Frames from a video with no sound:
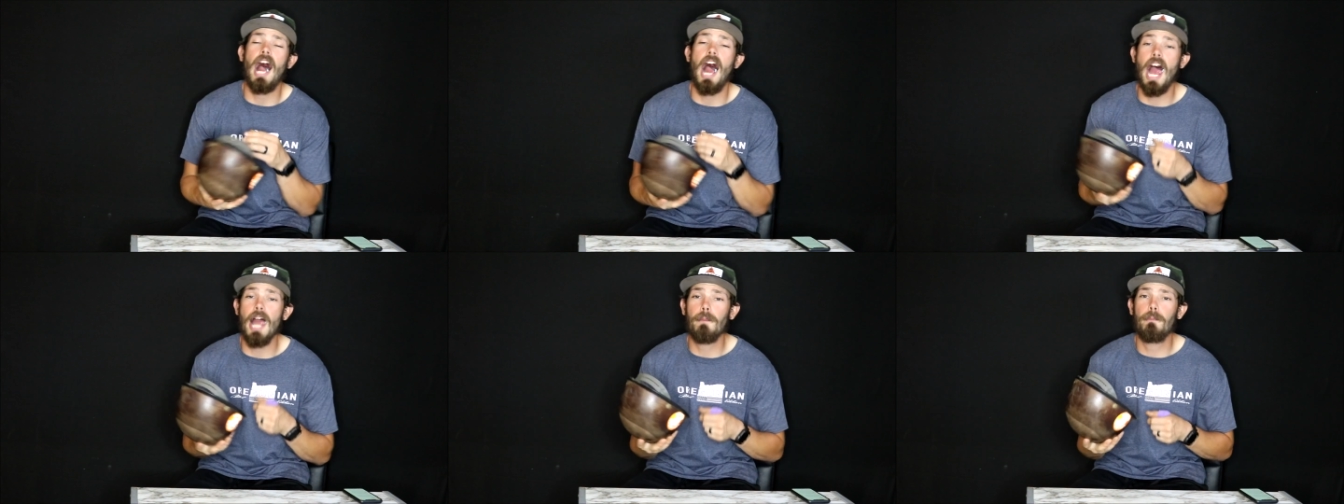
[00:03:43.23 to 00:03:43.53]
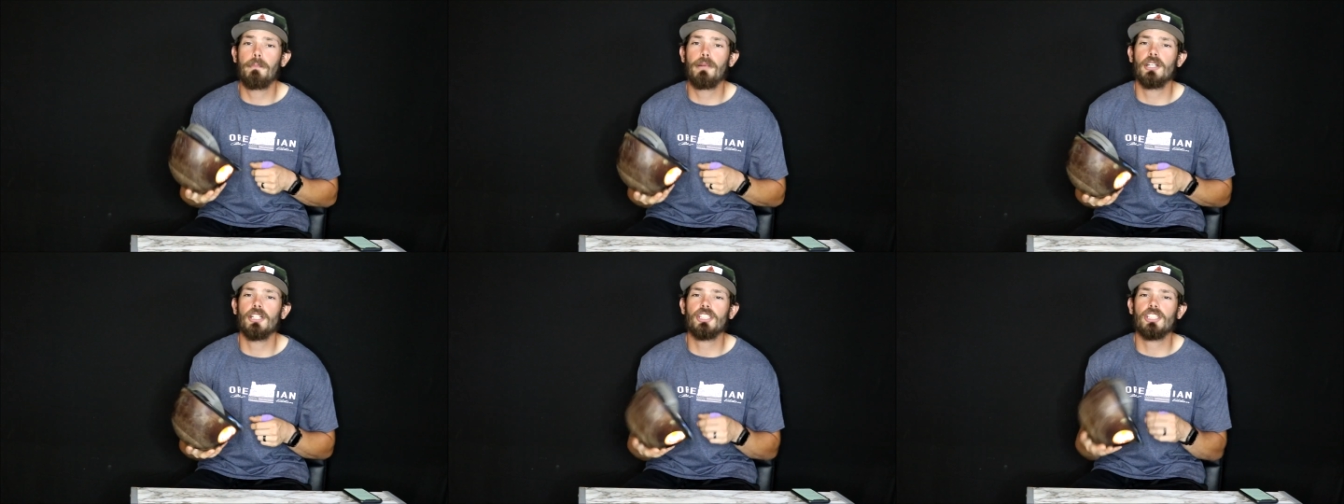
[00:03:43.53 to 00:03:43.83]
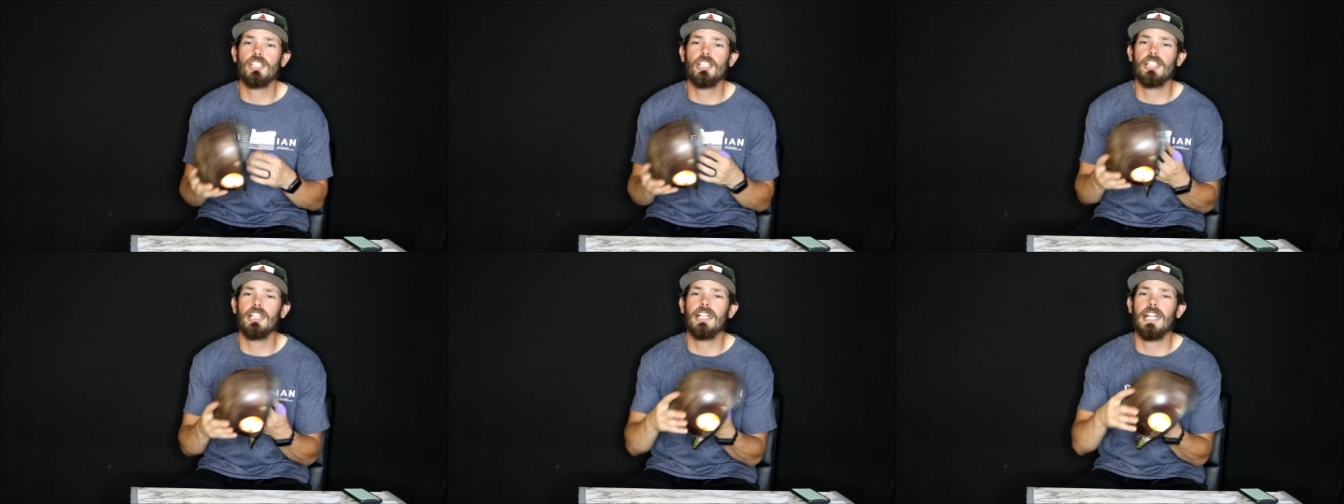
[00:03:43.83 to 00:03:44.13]
I
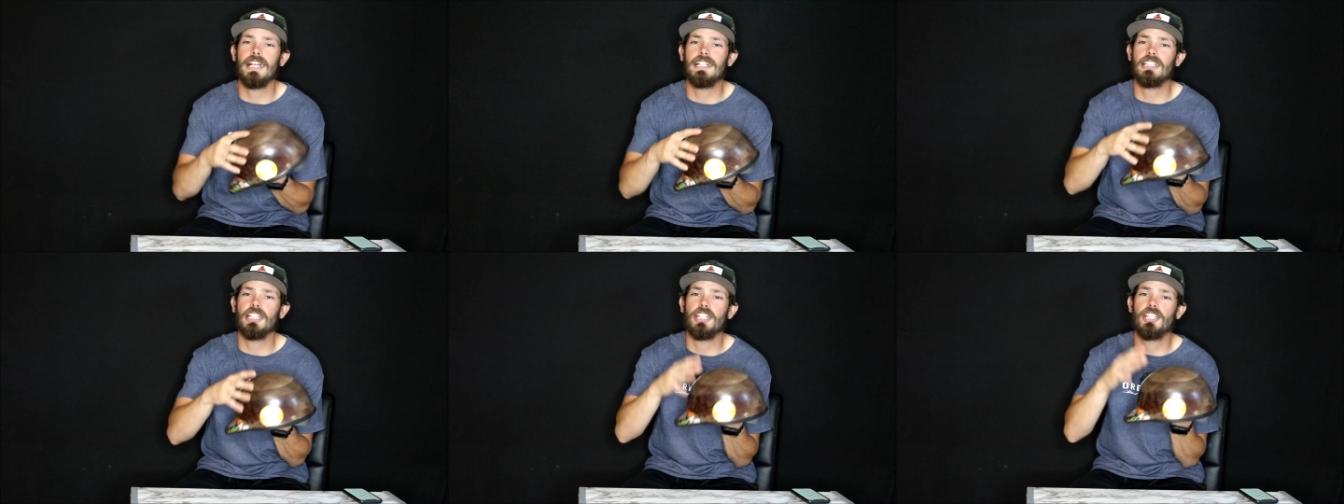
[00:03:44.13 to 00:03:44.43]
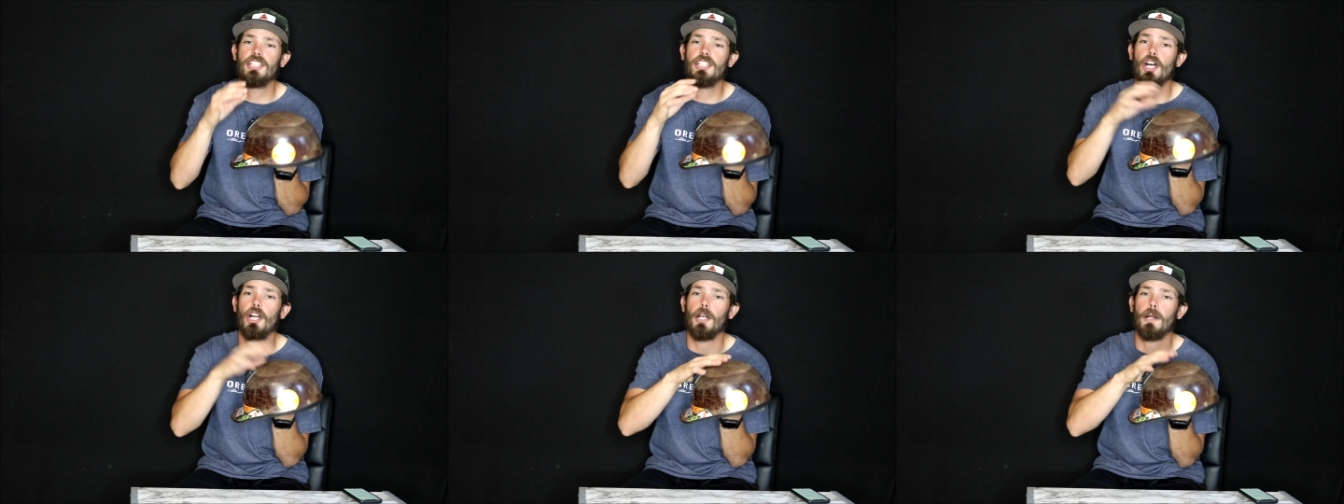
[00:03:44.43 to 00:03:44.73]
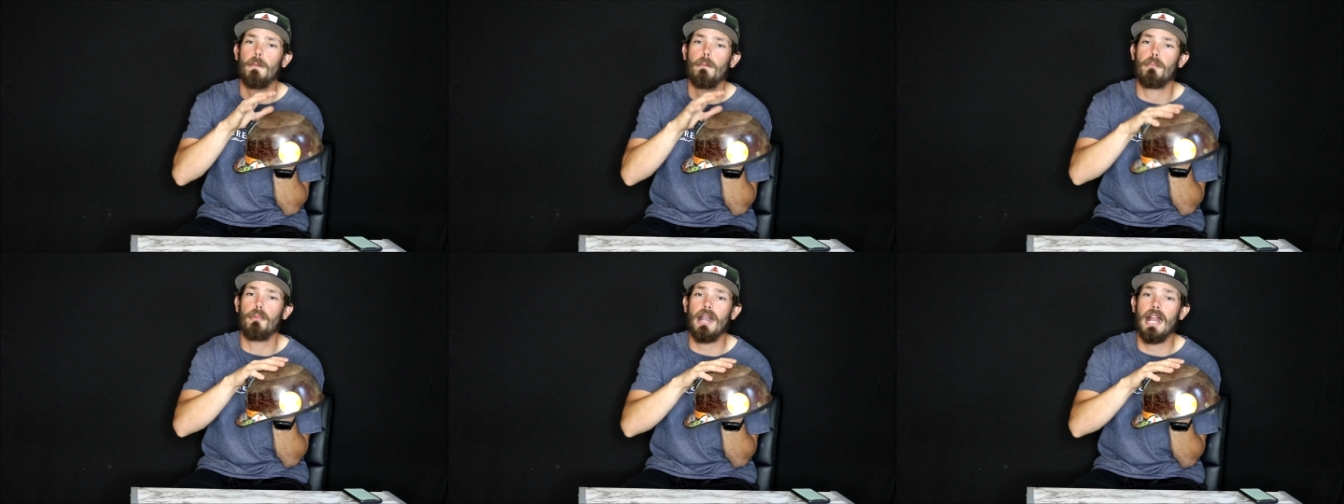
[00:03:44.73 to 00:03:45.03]
personally like the
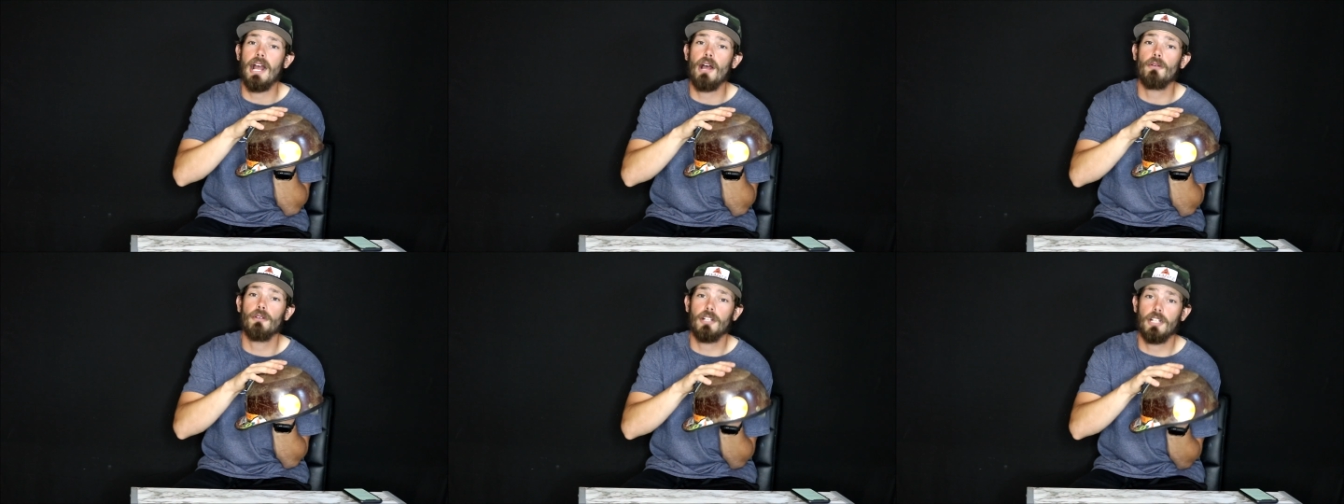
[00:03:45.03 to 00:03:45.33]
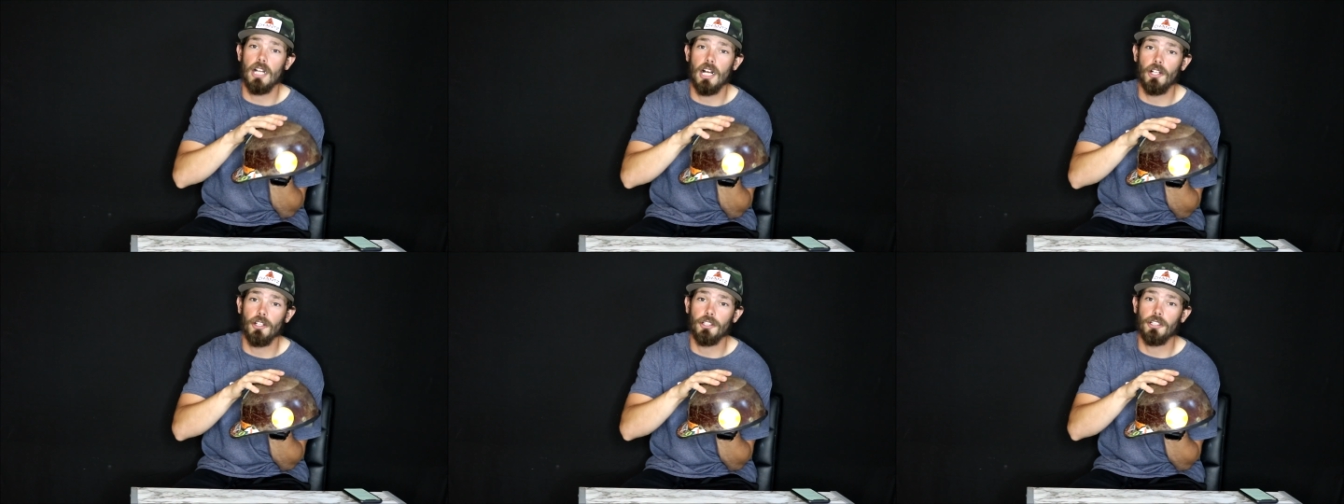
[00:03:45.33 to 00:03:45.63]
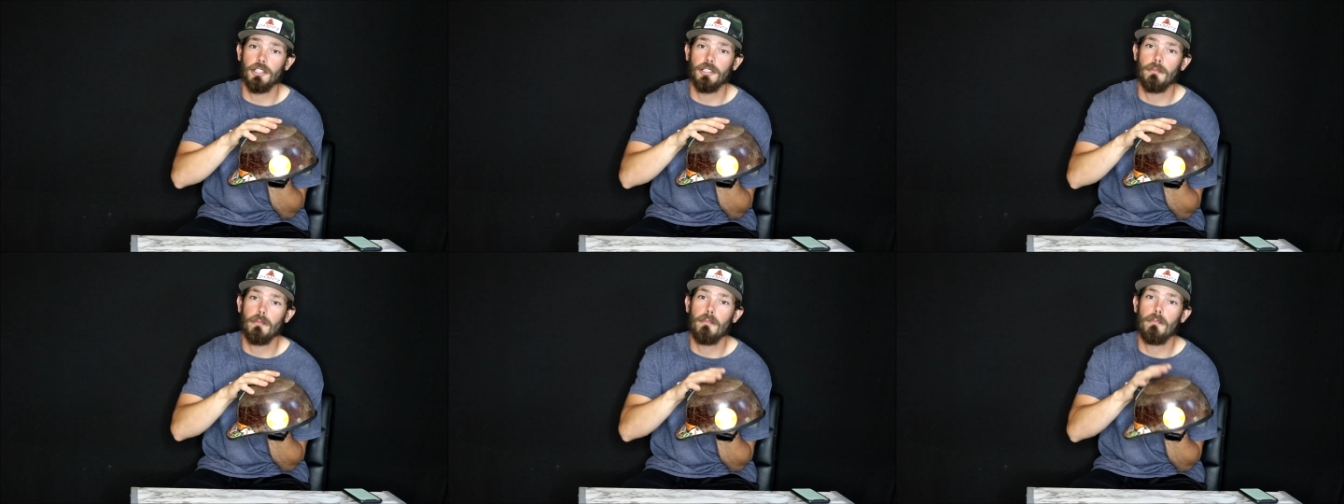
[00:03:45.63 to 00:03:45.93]
dark brown
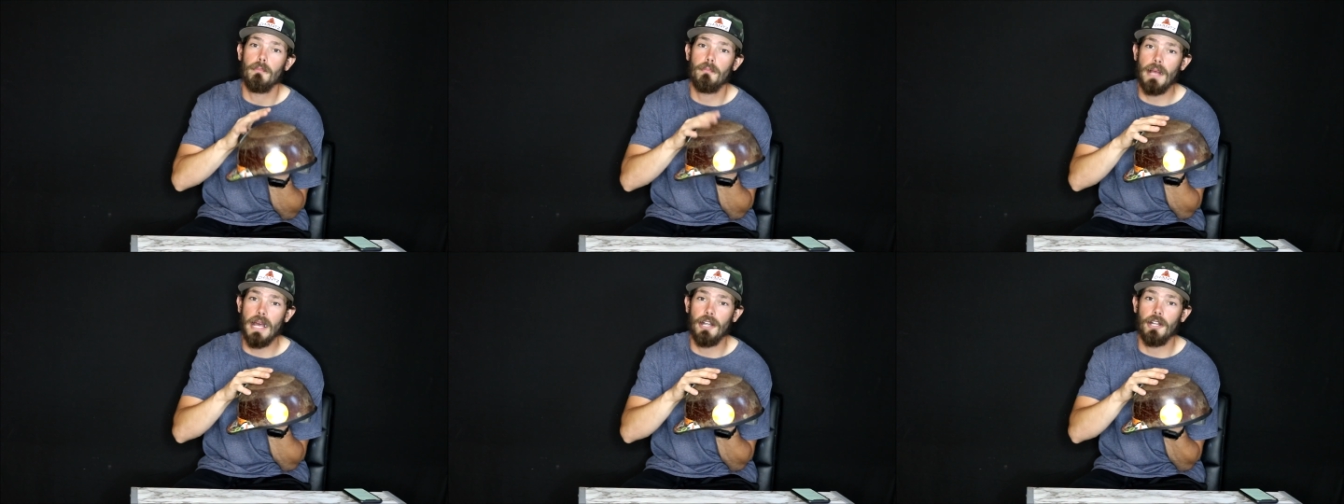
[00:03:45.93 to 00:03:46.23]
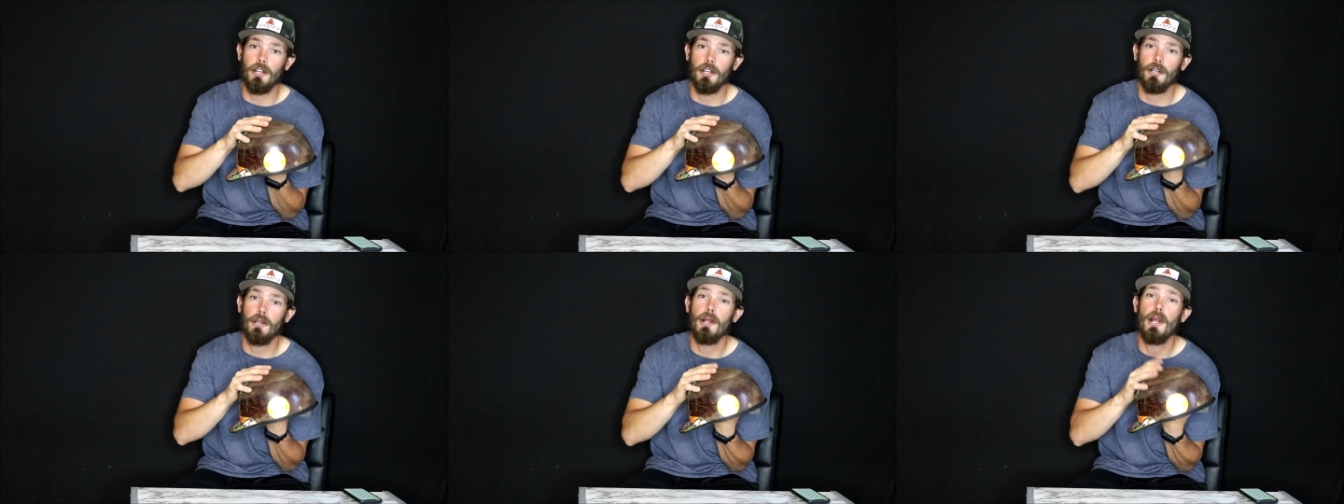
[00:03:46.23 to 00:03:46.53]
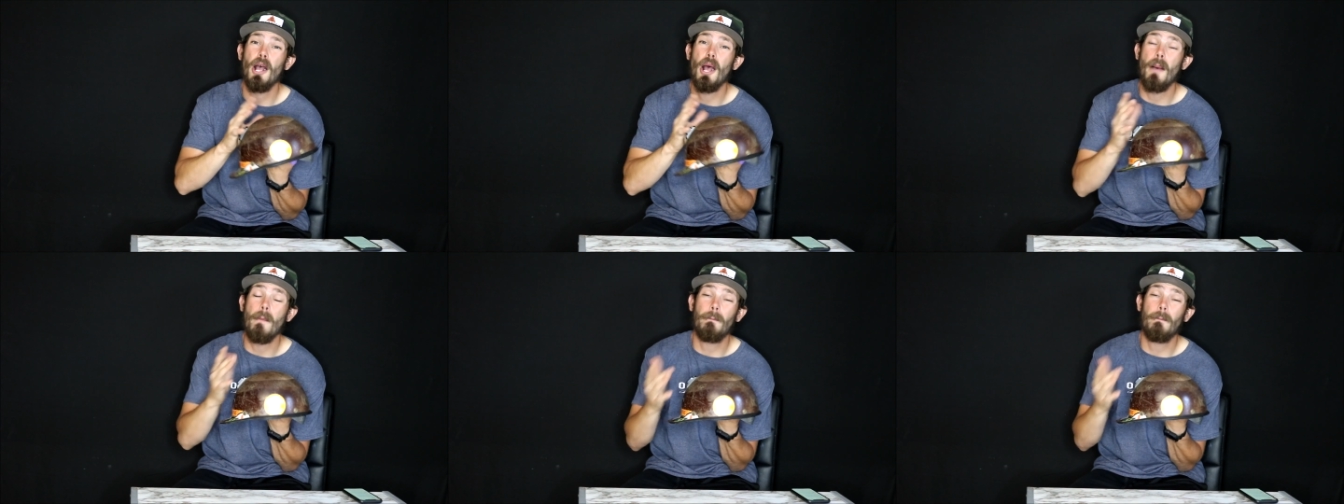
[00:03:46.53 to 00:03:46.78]
color better.